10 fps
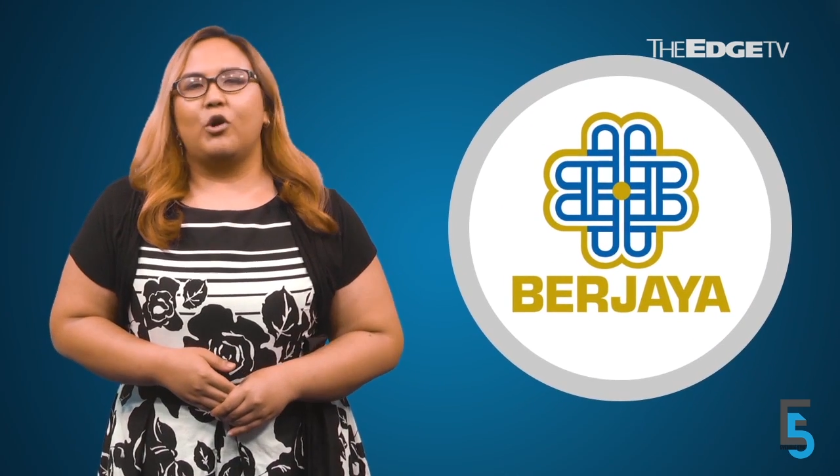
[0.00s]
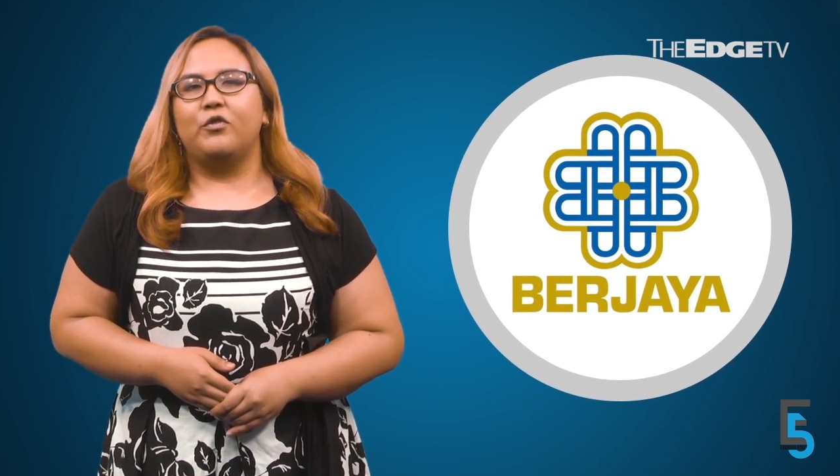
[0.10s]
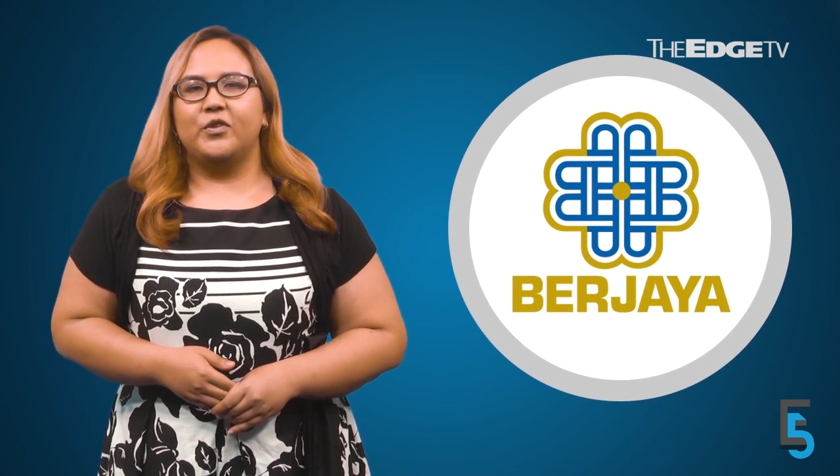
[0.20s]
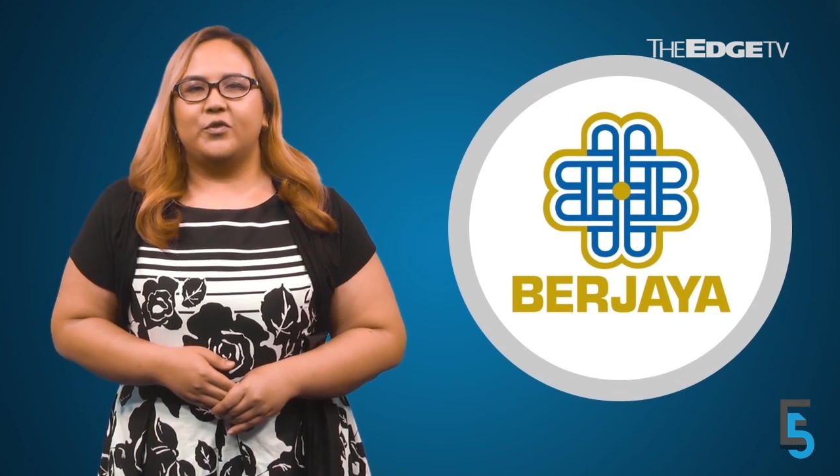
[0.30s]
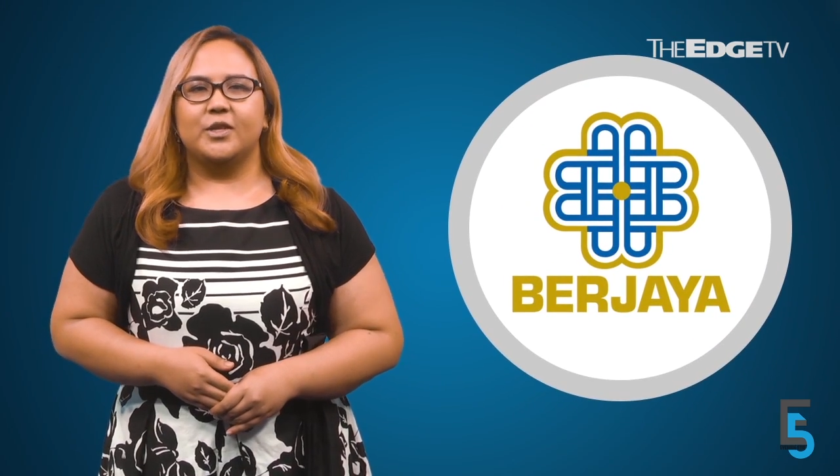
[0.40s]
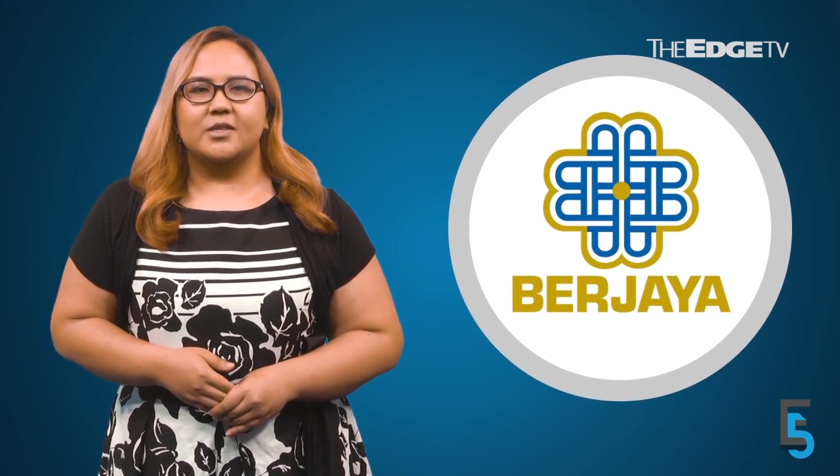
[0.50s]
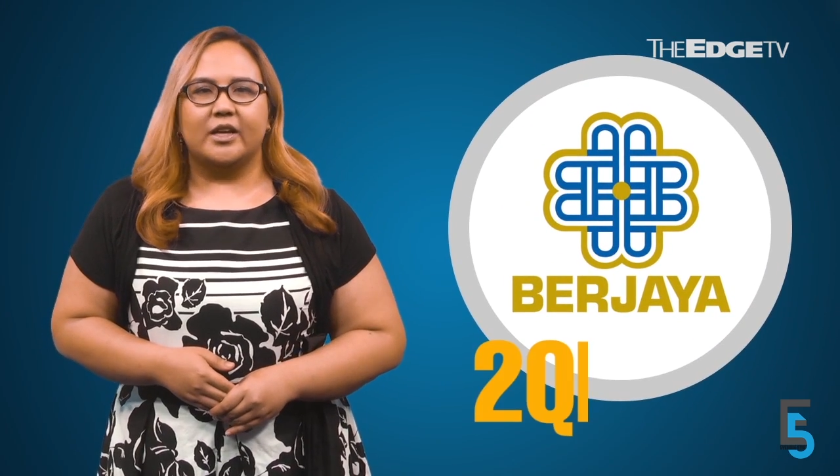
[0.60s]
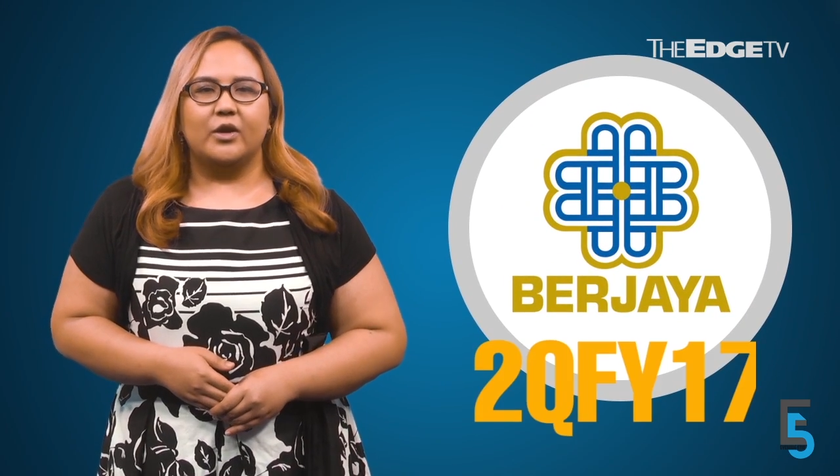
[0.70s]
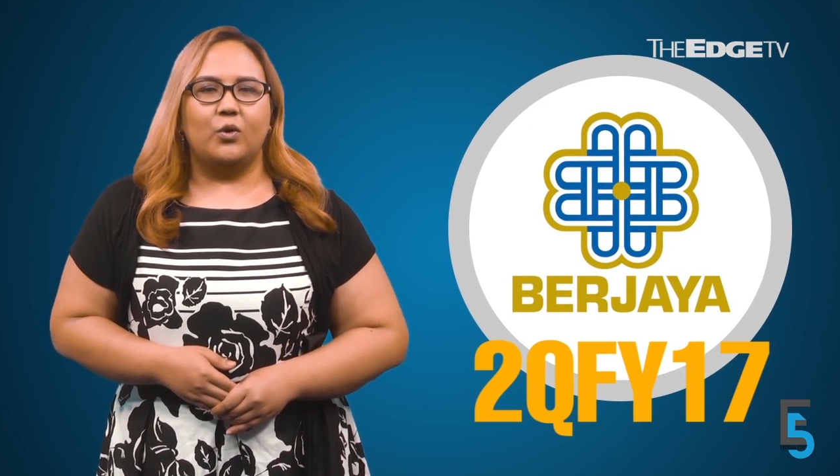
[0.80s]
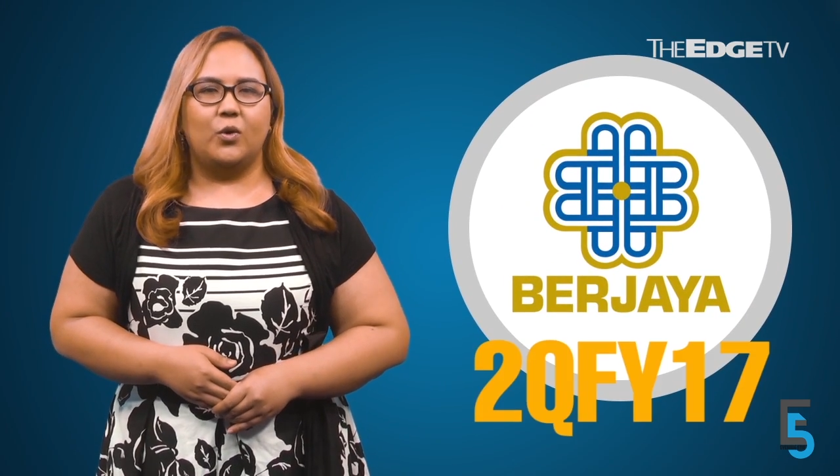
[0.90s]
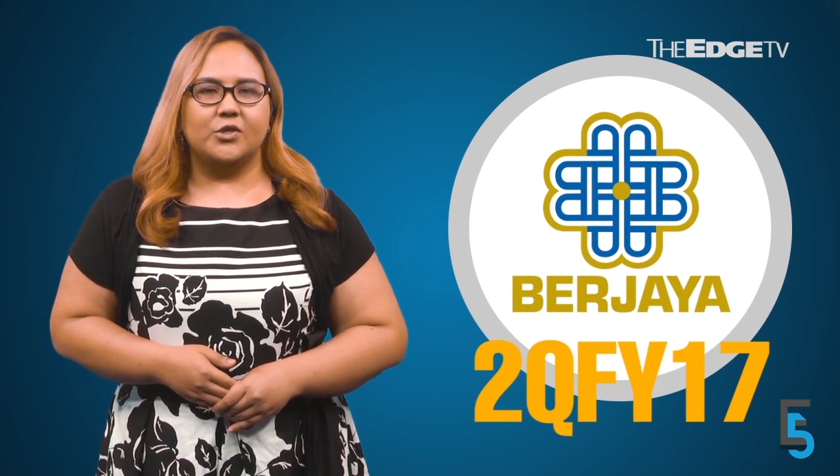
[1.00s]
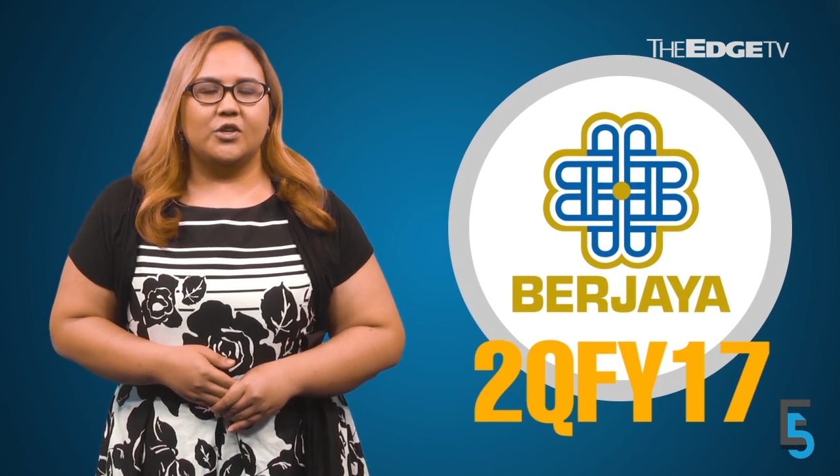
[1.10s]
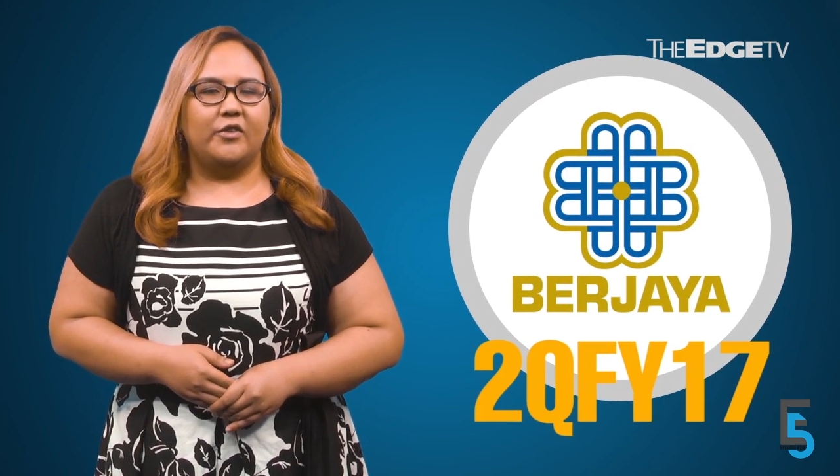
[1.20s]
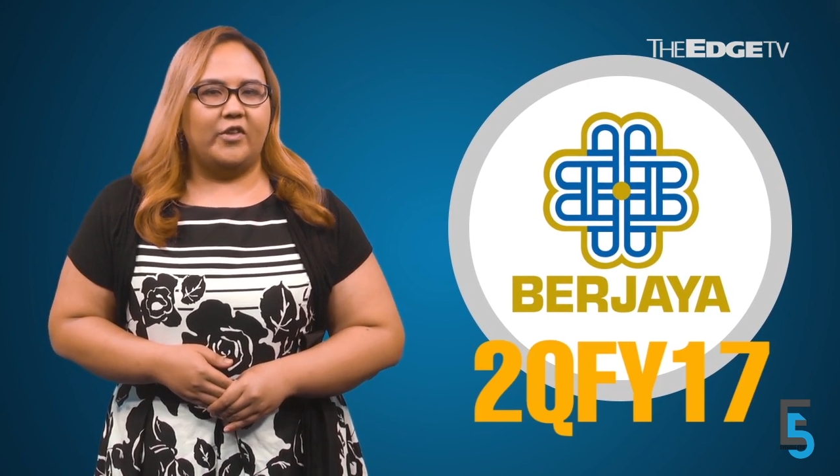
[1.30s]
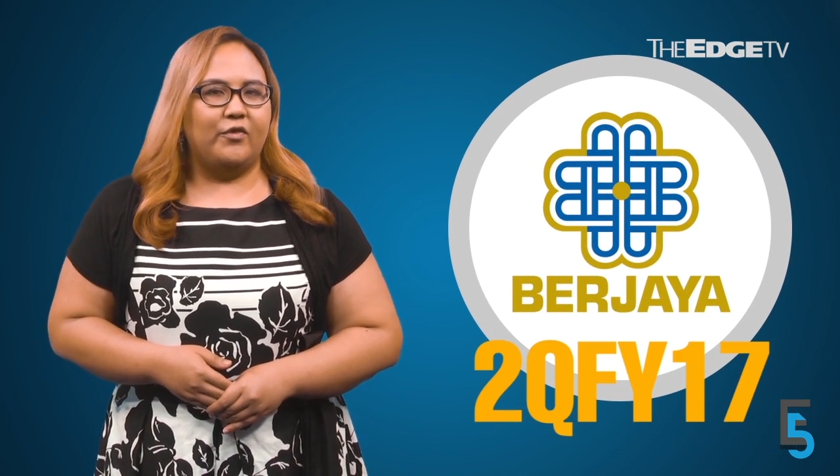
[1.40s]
profit for the second quarter of